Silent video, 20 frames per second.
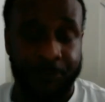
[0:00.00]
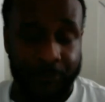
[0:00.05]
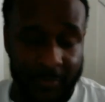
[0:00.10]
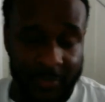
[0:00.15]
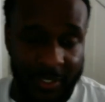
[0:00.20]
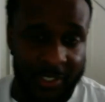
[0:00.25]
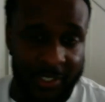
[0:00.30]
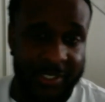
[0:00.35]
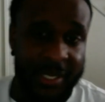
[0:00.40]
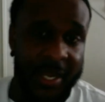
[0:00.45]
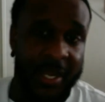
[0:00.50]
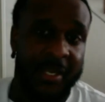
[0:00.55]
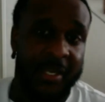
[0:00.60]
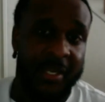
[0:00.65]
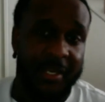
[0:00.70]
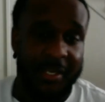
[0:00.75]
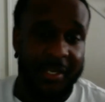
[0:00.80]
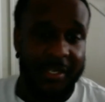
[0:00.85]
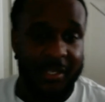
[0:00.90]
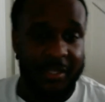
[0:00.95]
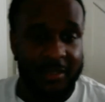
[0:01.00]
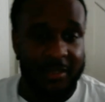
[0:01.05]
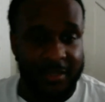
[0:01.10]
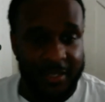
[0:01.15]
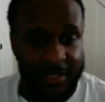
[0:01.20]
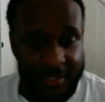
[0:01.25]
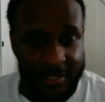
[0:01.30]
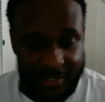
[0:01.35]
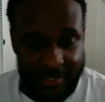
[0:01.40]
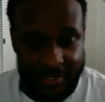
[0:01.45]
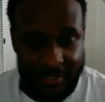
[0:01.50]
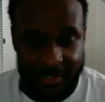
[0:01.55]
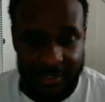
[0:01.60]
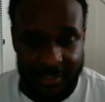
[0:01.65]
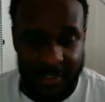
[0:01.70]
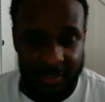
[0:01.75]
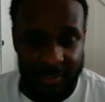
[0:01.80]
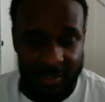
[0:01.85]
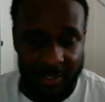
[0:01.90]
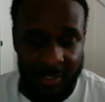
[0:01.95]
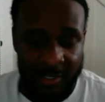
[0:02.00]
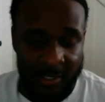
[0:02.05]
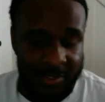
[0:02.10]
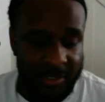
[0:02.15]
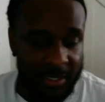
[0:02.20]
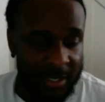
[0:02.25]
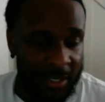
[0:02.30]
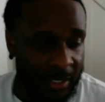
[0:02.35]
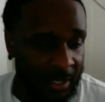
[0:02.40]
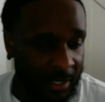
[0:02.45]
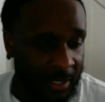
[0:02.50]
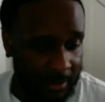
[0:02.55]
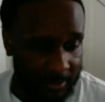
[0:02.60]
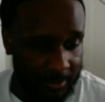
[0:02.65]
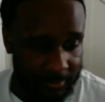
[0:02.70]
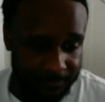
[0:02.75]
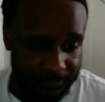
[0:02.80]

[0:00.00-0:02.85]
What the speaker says: is that this is I